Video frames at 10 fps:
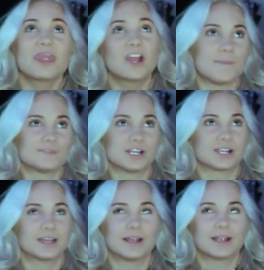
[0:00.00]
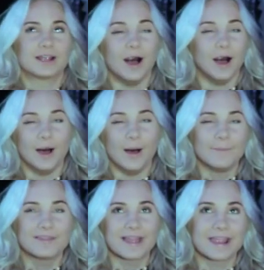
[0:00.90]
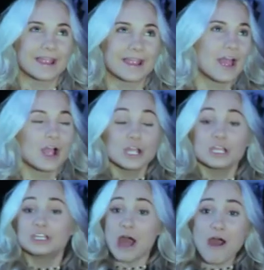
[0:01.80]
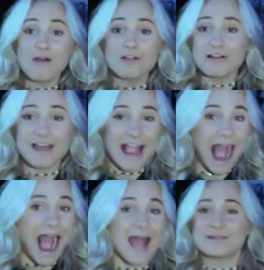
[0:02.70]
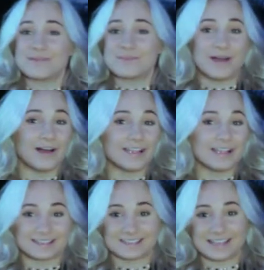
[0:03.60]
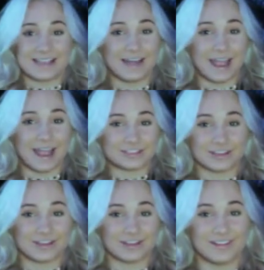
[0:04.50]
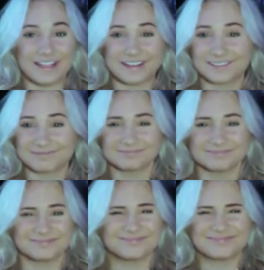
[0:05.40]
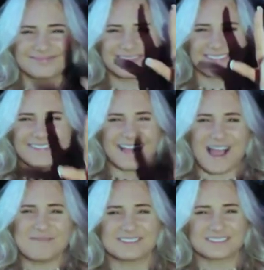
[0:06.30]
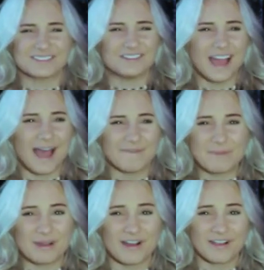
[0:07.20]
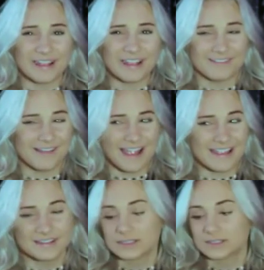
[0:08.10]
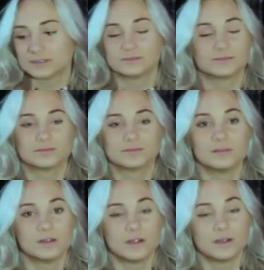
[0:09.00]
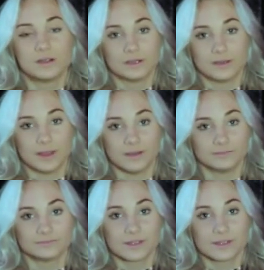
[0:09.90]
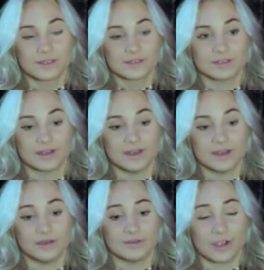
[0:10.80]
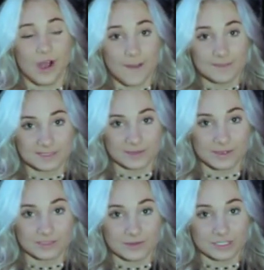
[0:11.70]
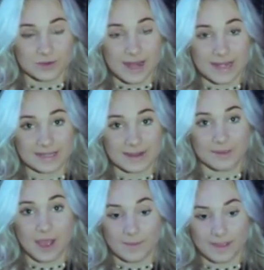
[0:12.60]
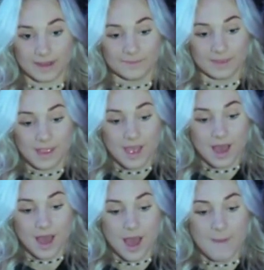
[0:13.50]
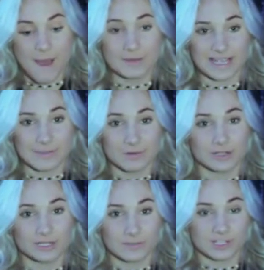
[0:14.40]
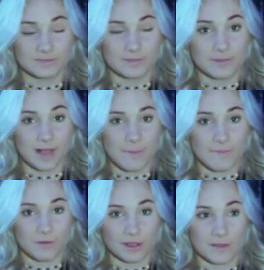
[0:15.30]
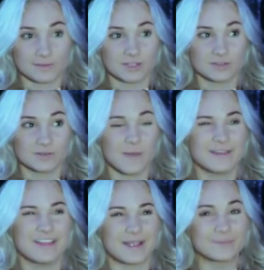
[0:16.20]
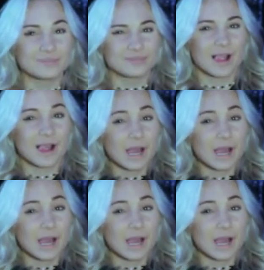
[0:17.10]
the cops aren't gonna come. Like, YOLO, like, I'm a rebellious teenager, like, I'm just gonna have a party, right? No. So the cops, long story short, ended up coming. I was able to clear most people out before them, so there's probably like